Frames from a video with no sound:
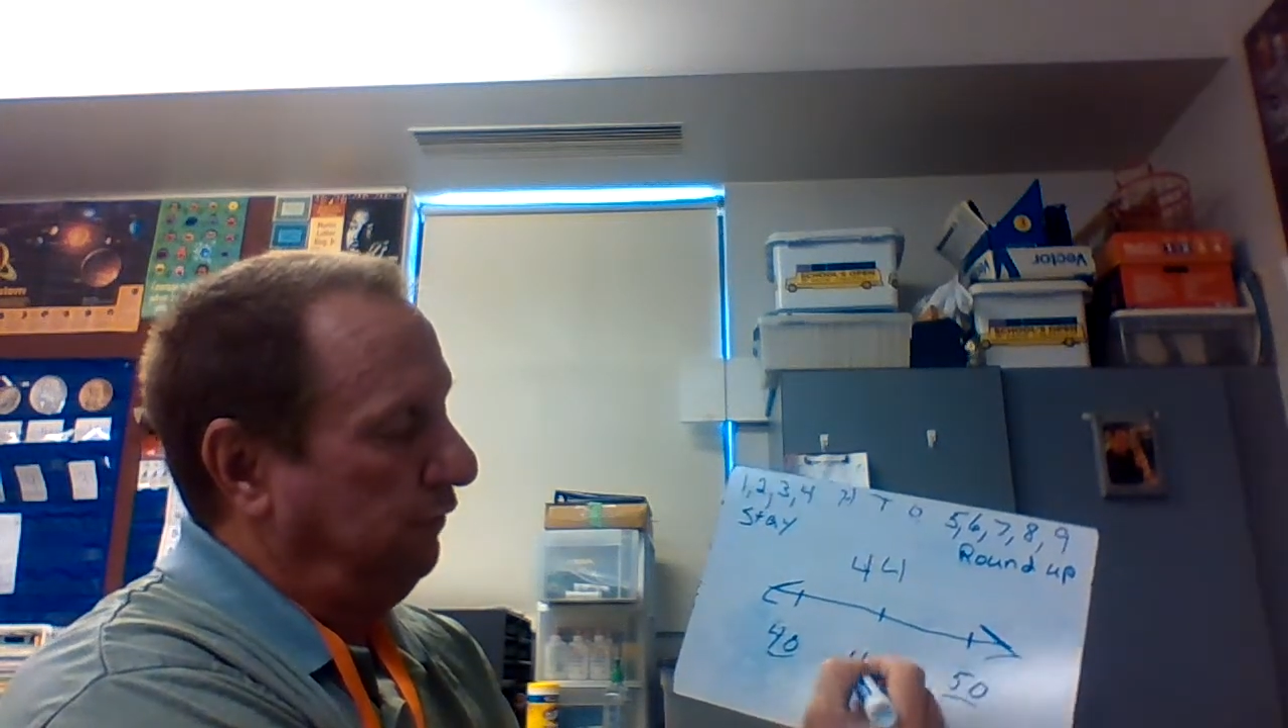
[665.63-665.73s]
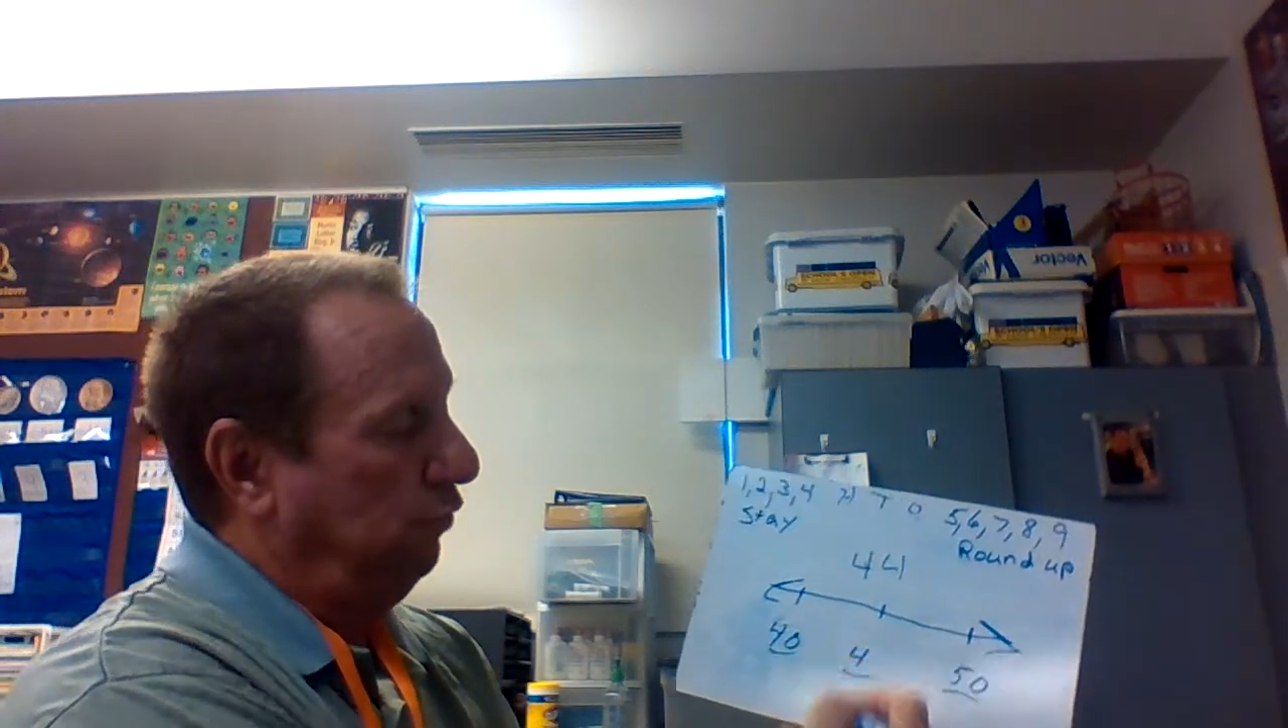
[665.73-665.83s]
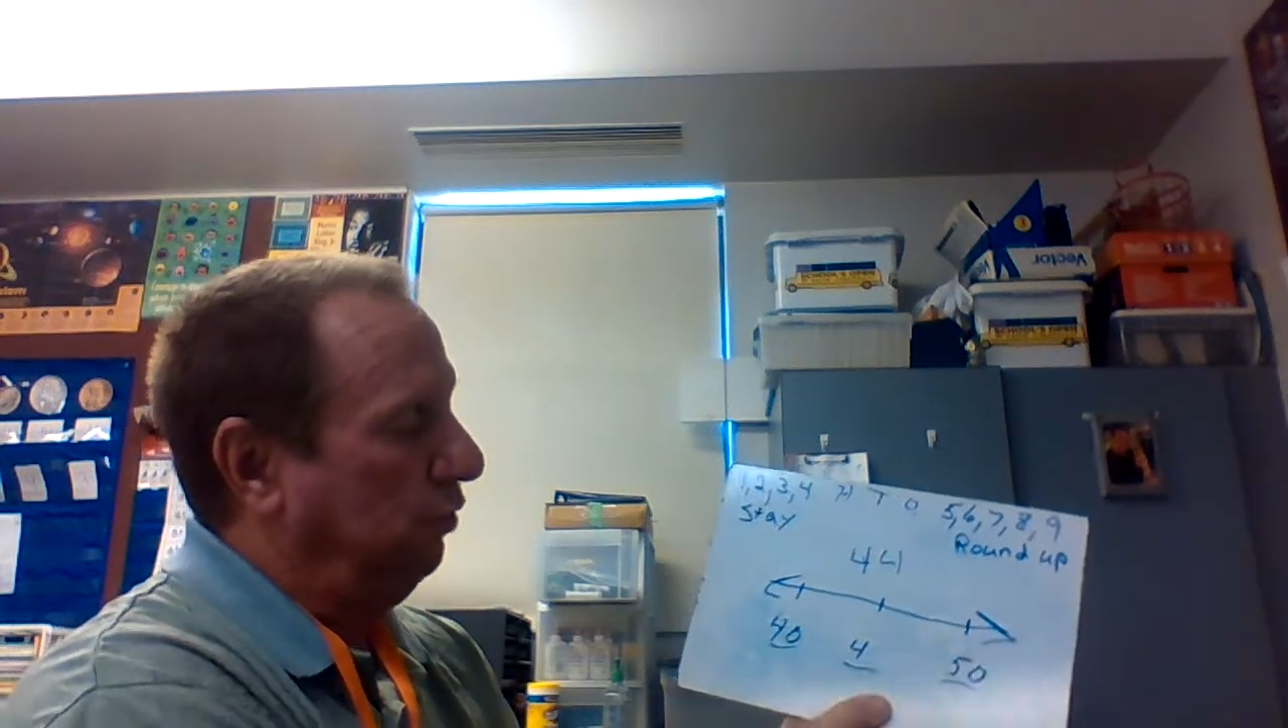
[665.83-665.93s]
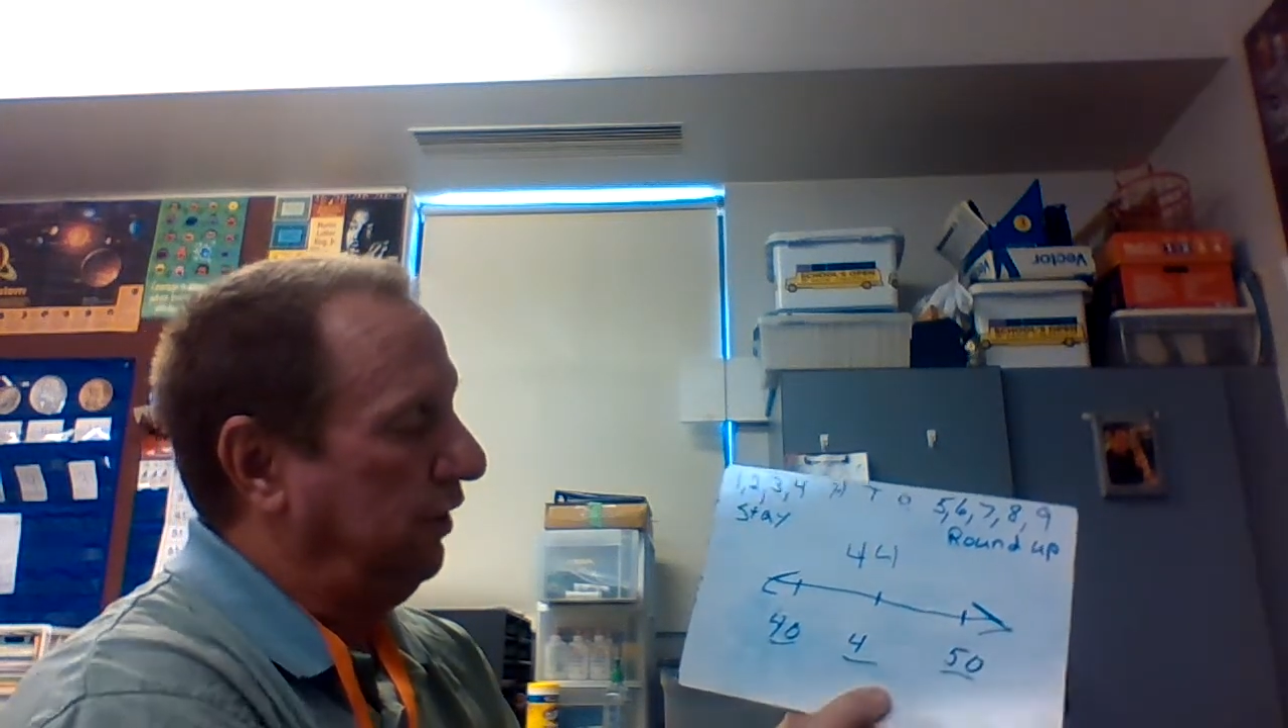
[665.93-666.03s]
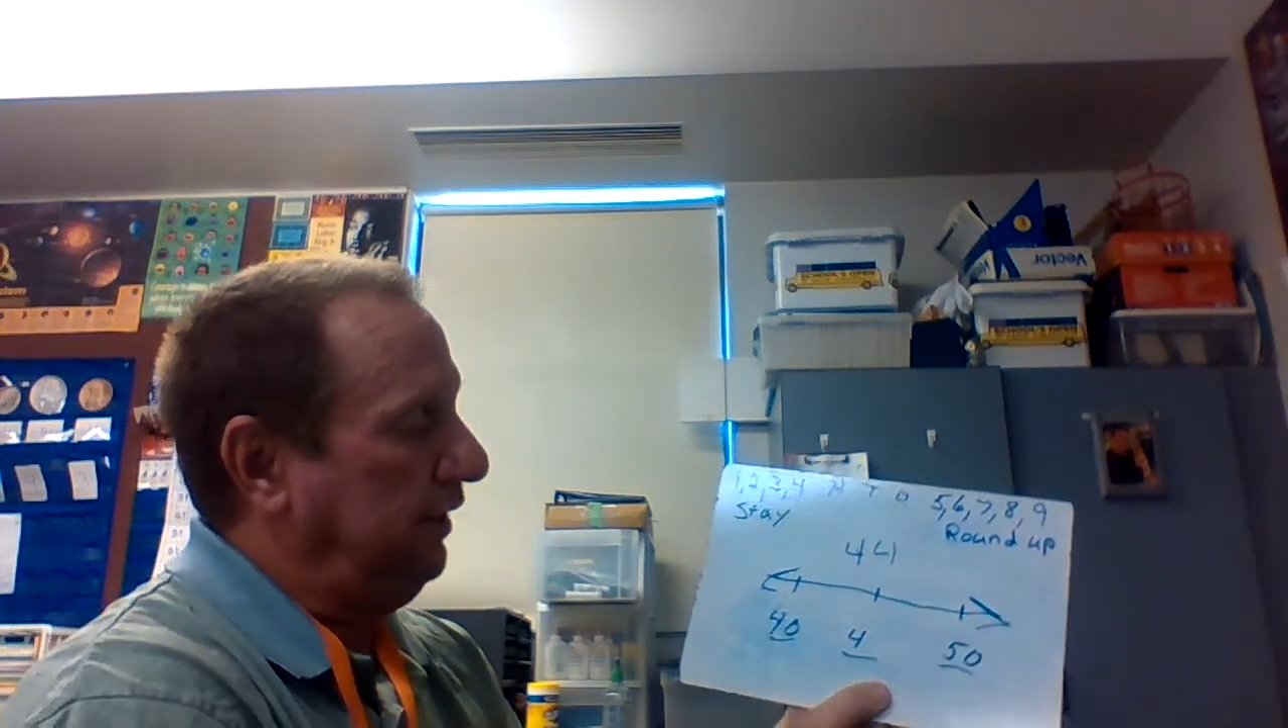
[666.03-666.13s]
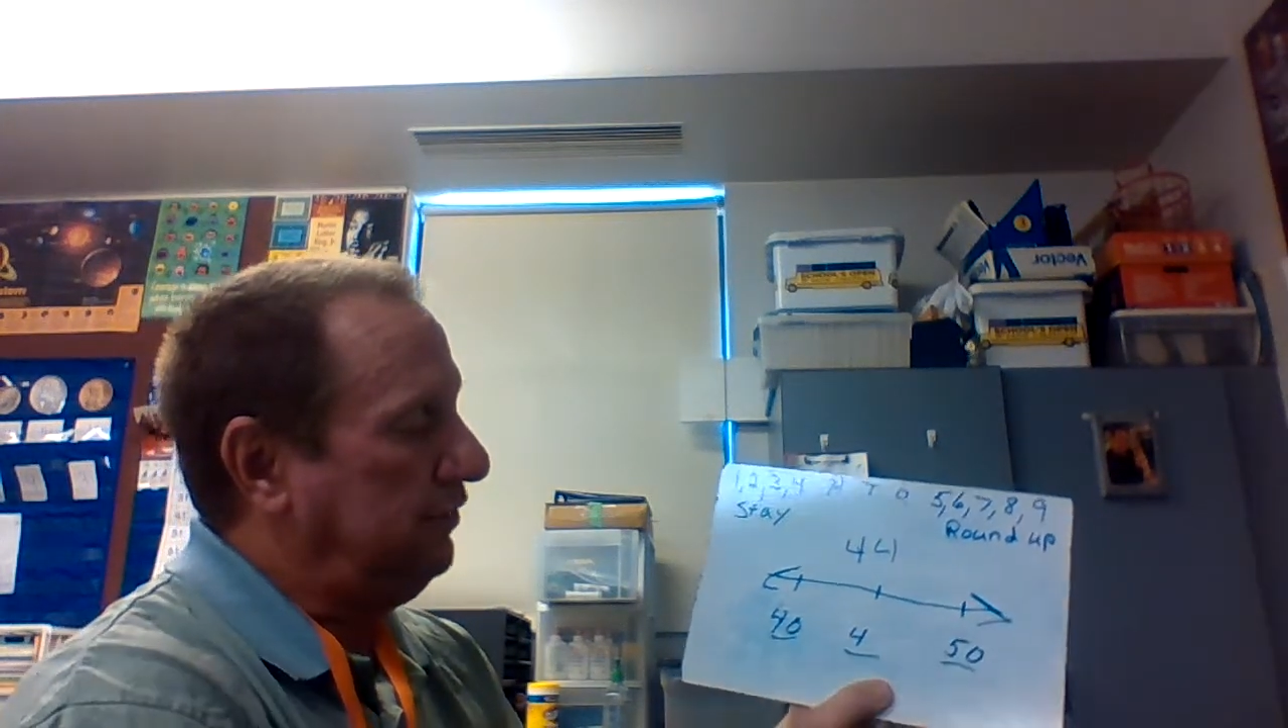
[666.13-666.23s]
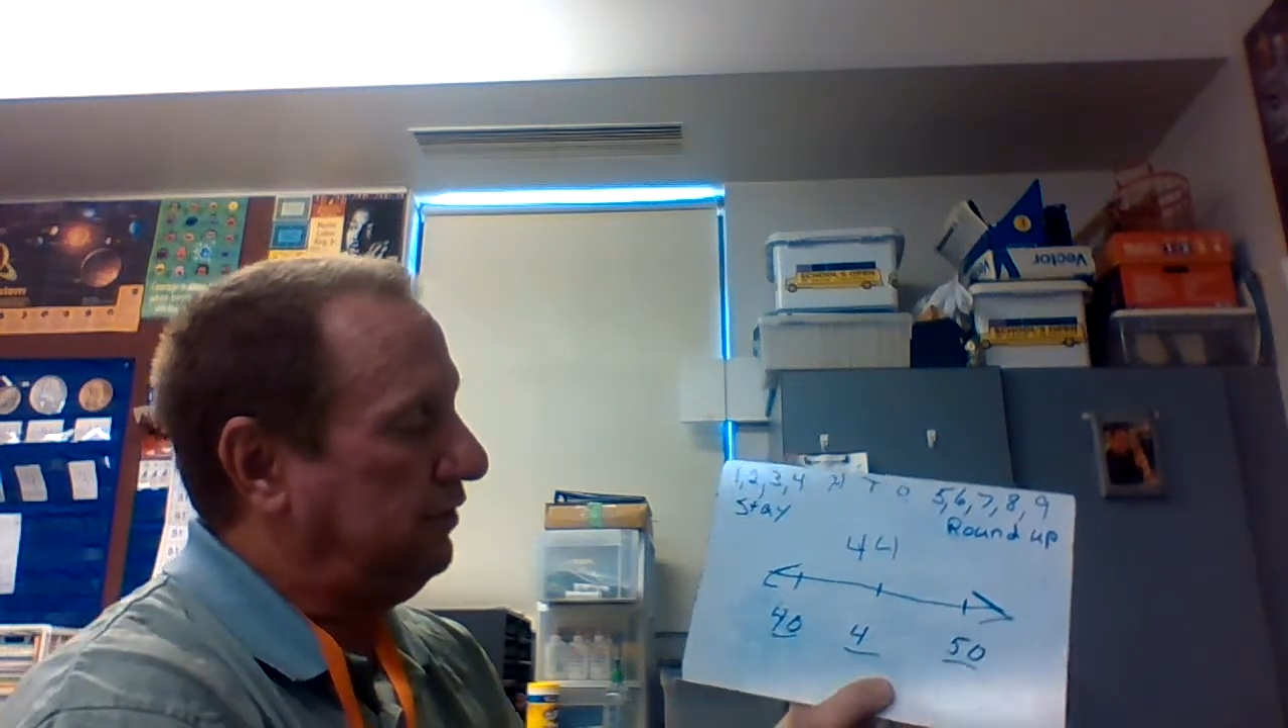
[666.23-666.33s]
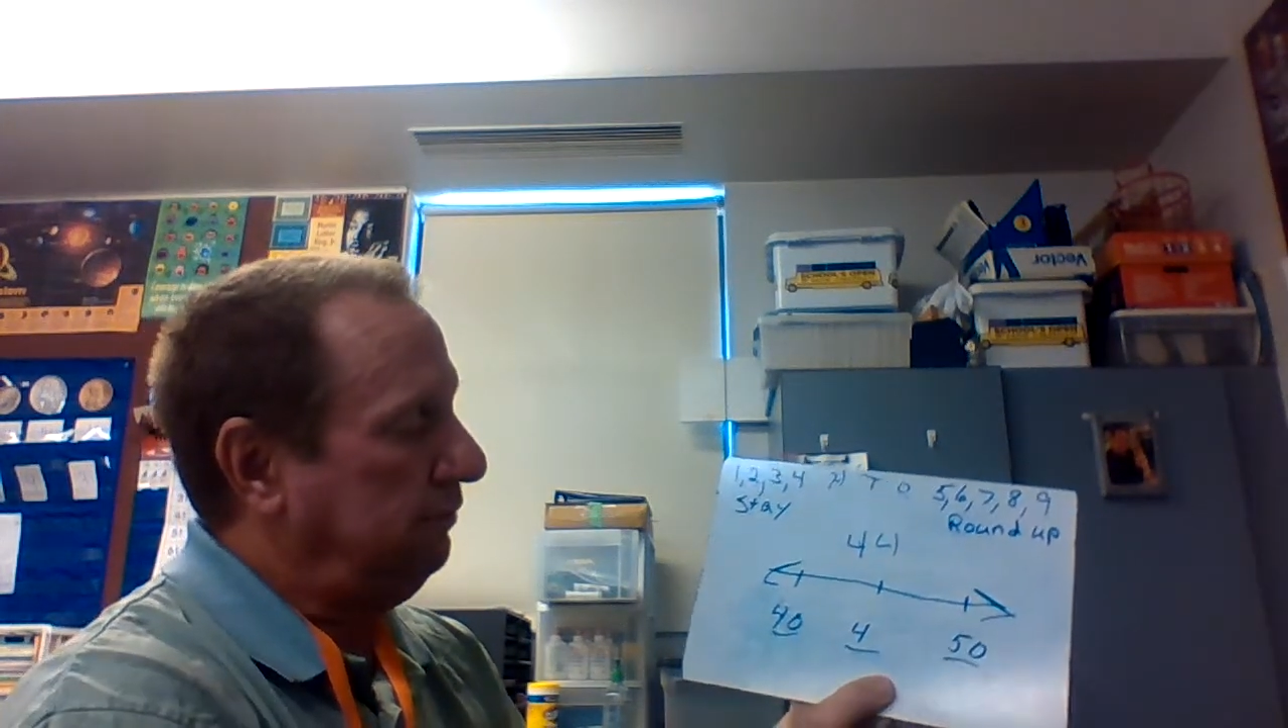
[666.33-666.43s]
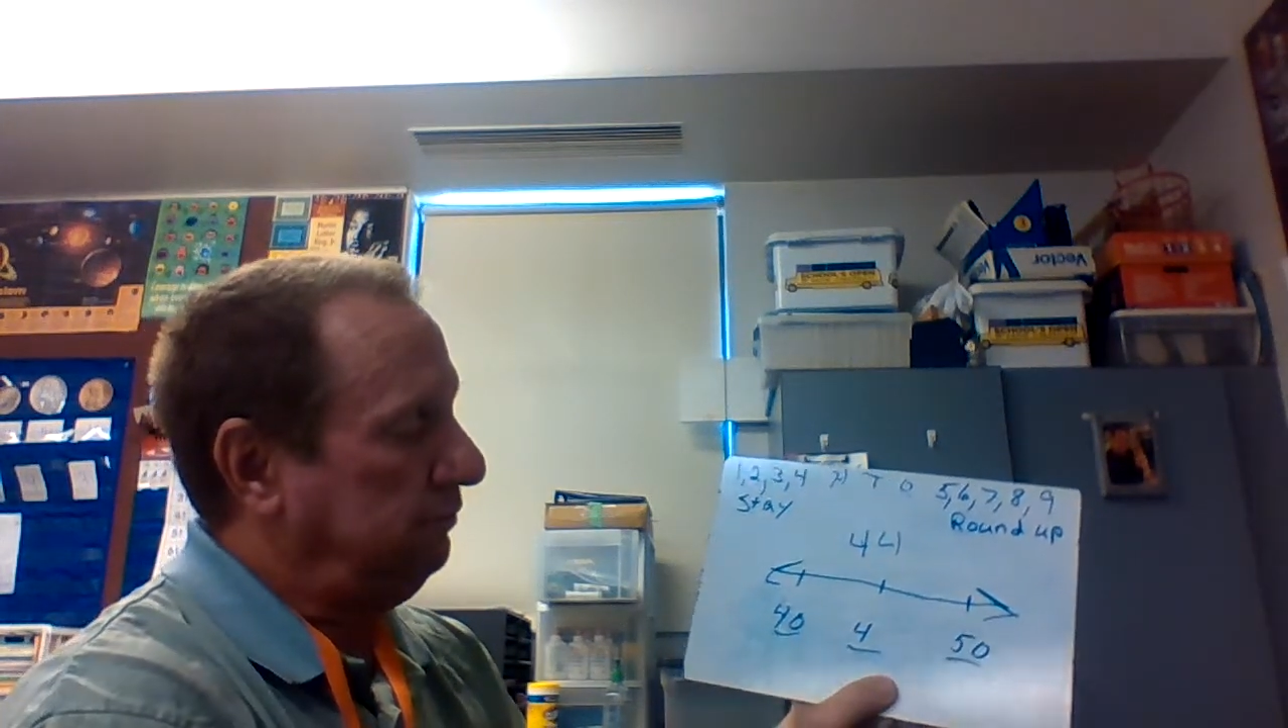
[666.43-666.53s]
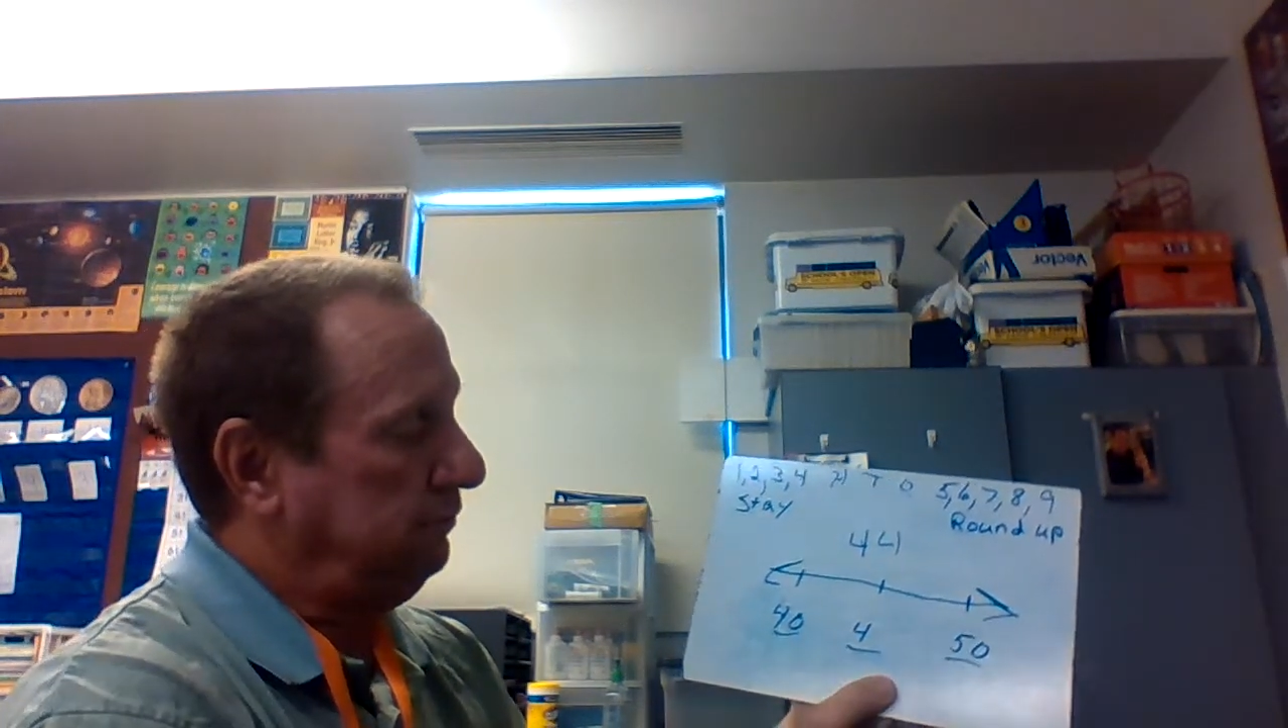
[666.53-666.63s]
40s.